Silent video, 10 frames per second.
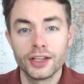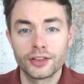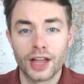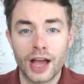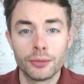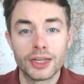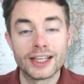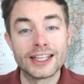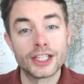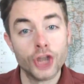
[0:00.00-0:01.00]

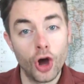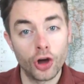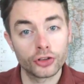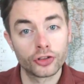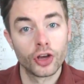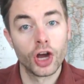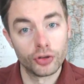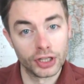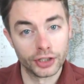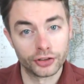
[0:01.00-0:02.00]
Islam is not
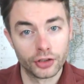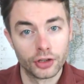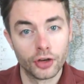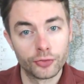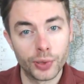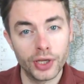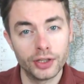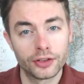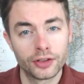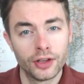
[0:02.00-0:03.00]
a religion of
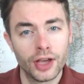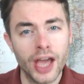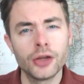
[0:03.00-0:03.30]
peace.